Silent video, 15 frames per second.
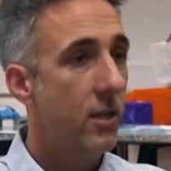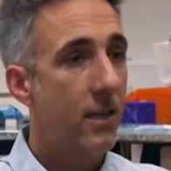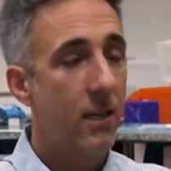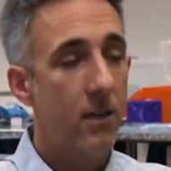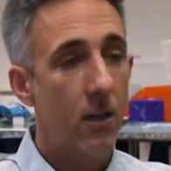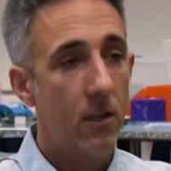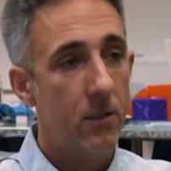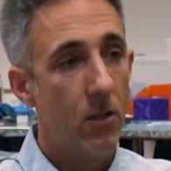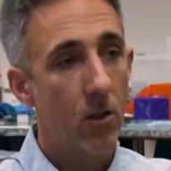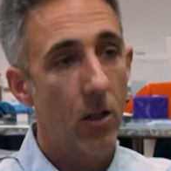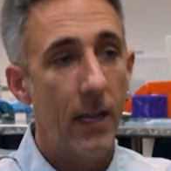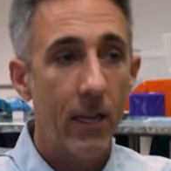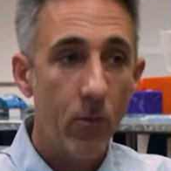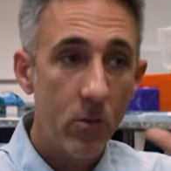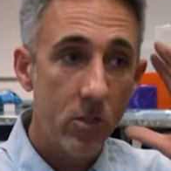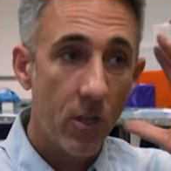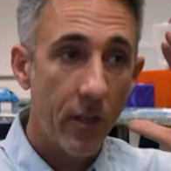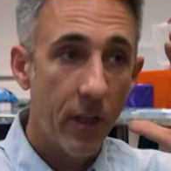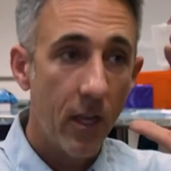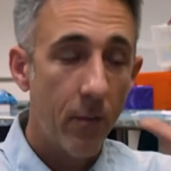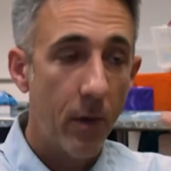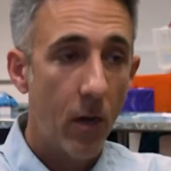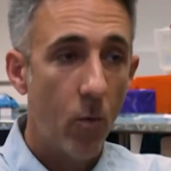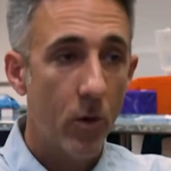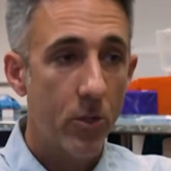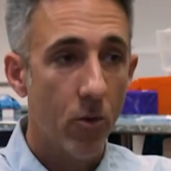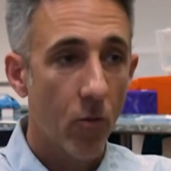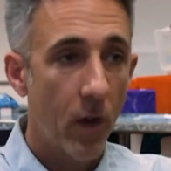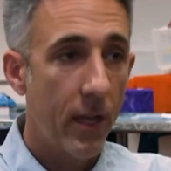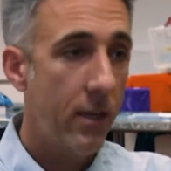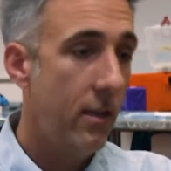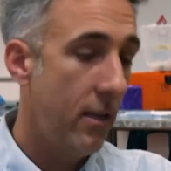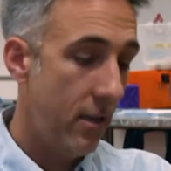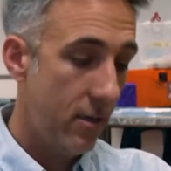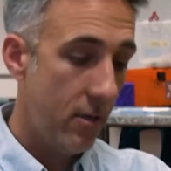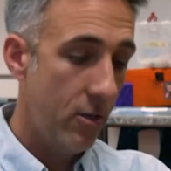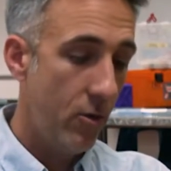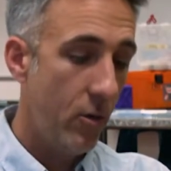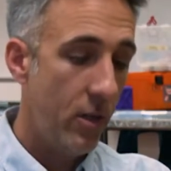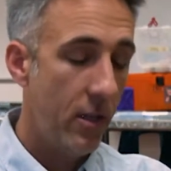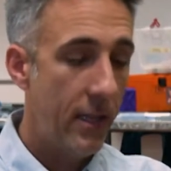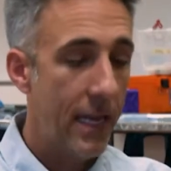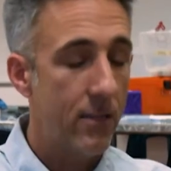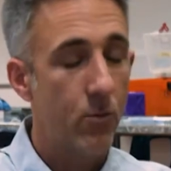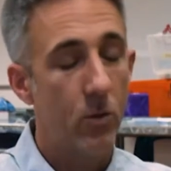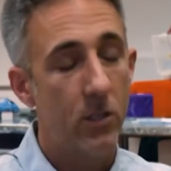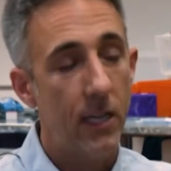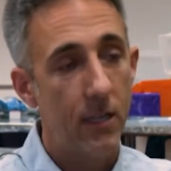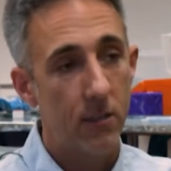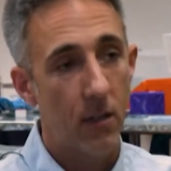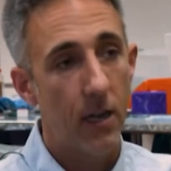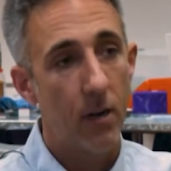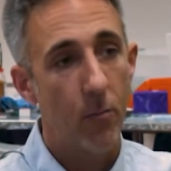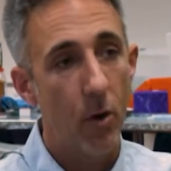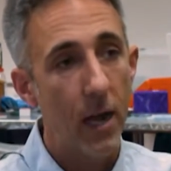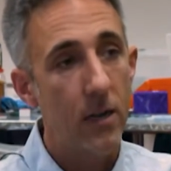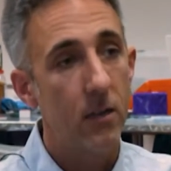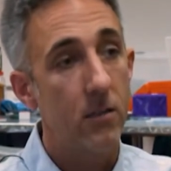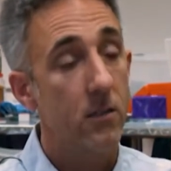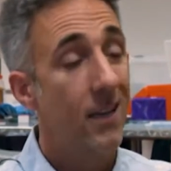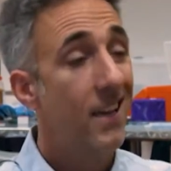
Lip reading: like another language, to think about what to write and to do it, that's what takes a lot of practice.